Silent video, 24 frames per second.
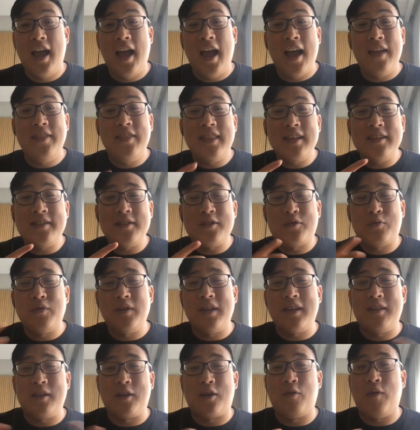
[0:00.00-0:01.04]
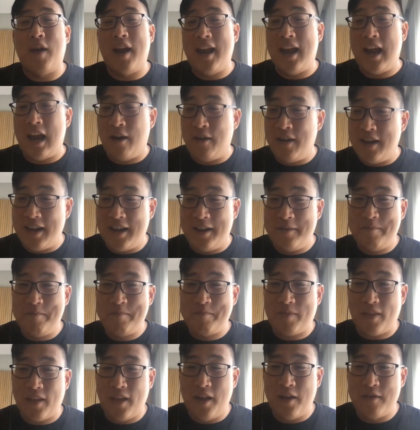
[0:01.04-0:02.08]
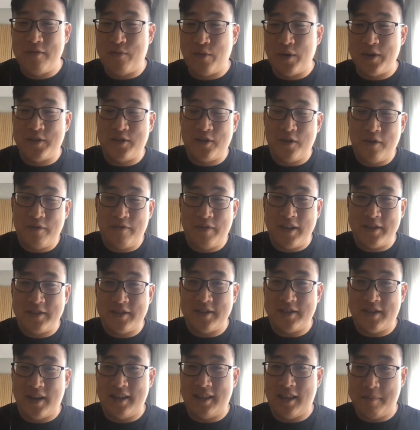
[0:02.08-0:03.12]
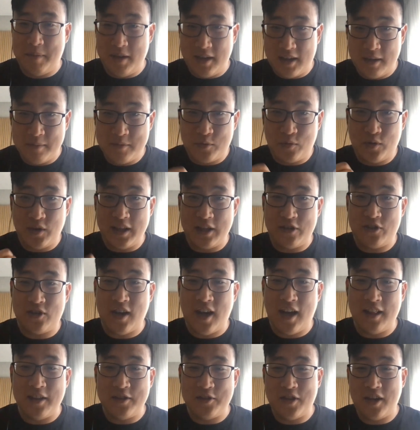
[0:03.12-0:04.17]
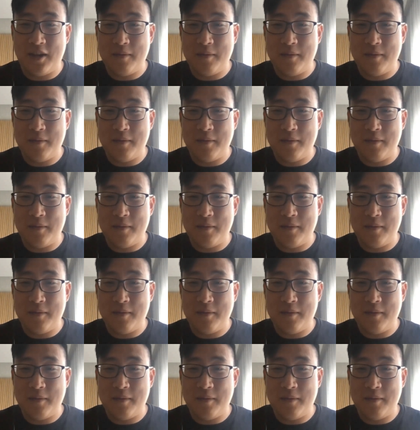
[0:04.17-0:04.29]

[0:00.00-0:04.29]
And this is really the gray area of voice interface design that becomes really challenging,